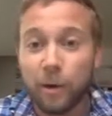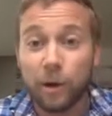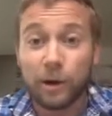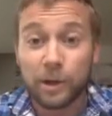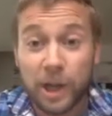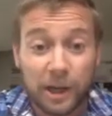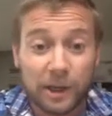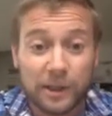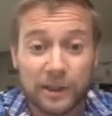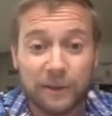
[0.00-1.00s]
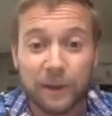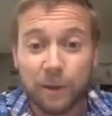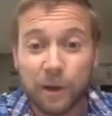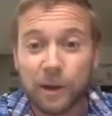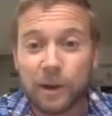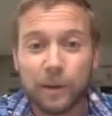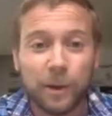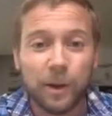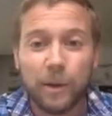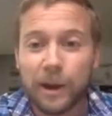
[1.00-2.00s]
And now we just have water
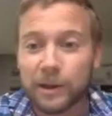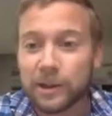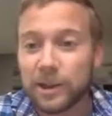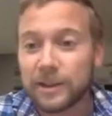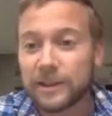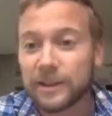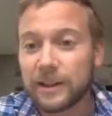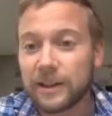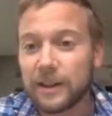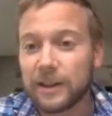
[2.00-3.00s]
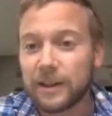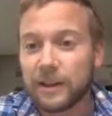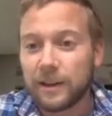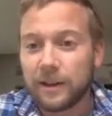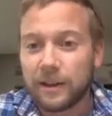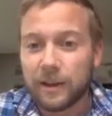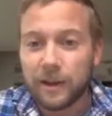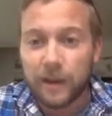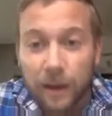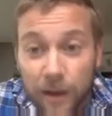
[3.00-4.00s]
spots within that buffer. And
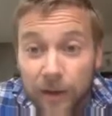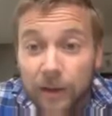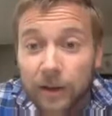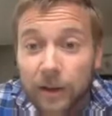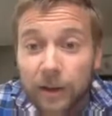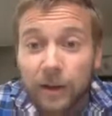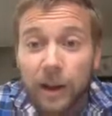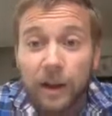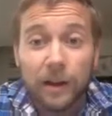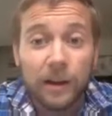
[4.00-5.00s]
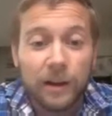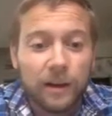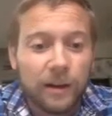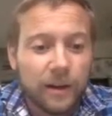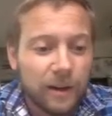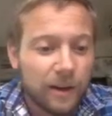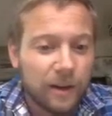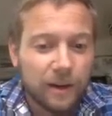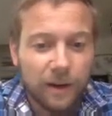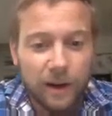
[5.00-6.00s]
then one step further, we can
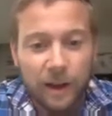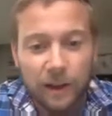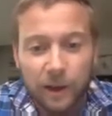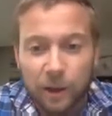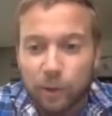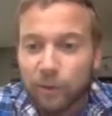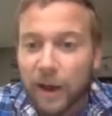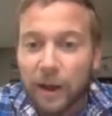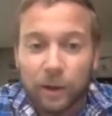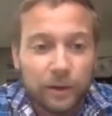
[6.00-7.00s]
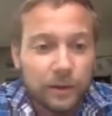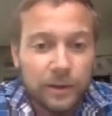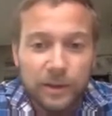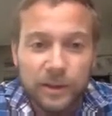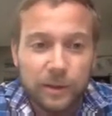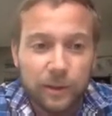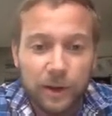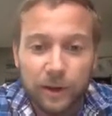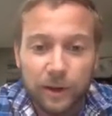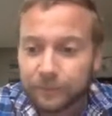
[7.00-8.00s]
download it as a GeoJSON.
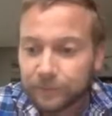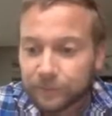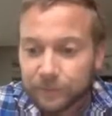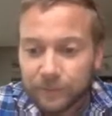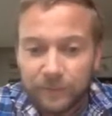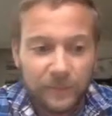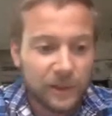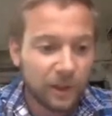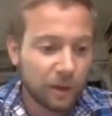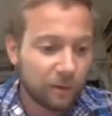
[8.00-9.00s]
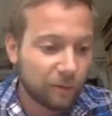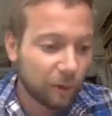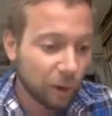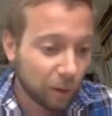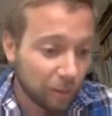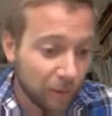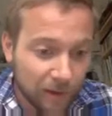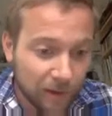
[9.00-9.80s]
Gets downloaded. And then in